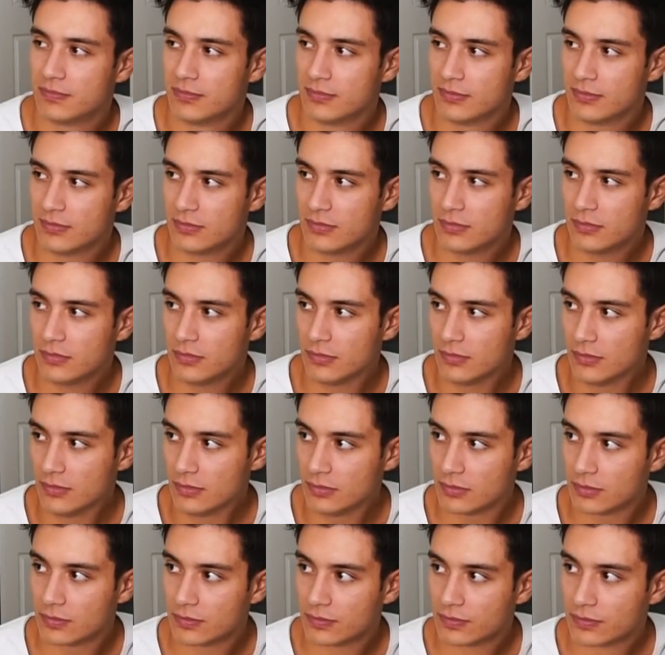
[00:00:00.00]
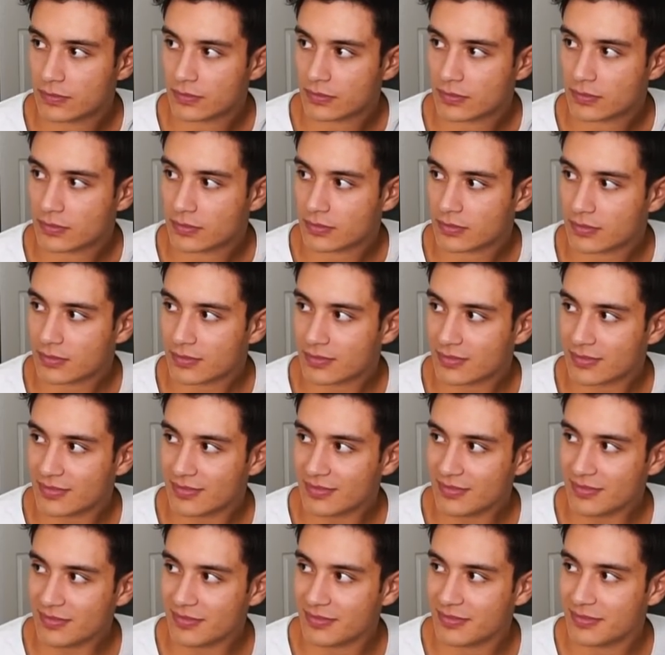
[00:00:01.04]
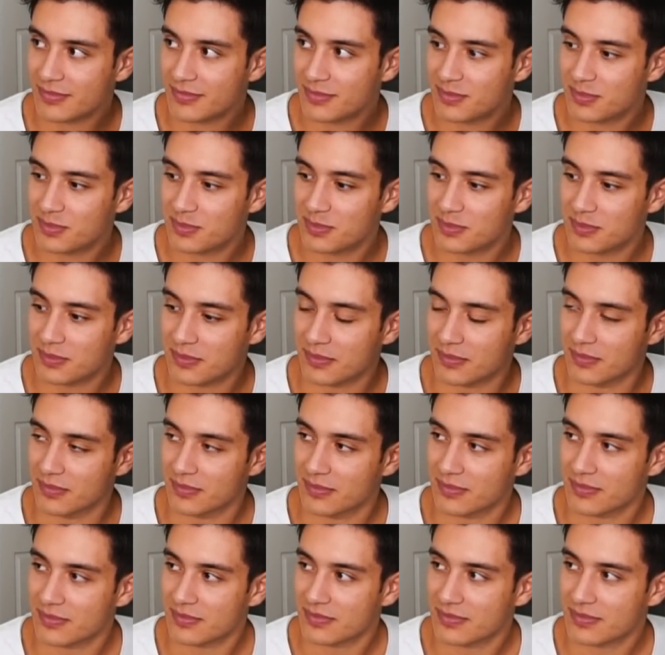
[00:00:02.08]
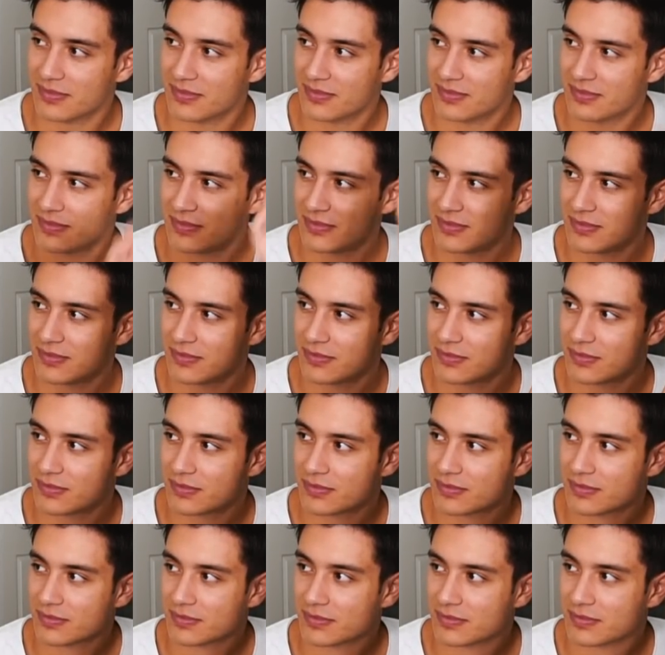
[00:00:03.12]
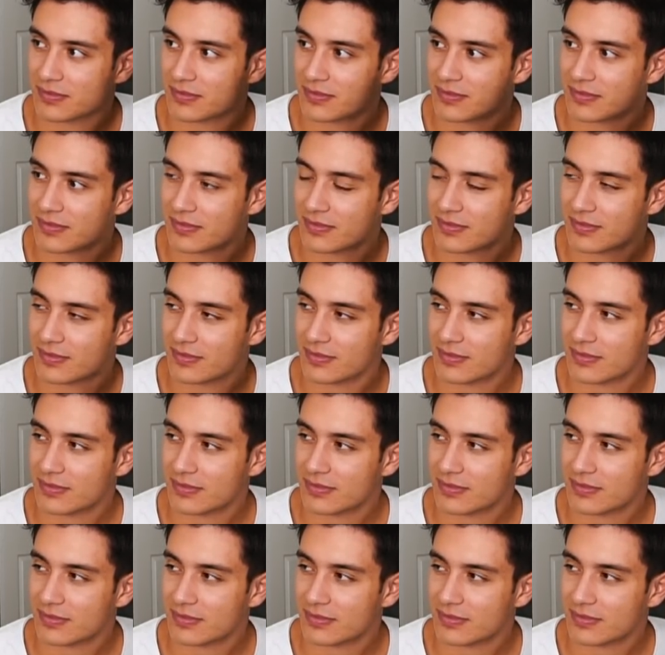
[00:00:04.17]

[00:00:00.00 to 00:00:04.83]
(silent)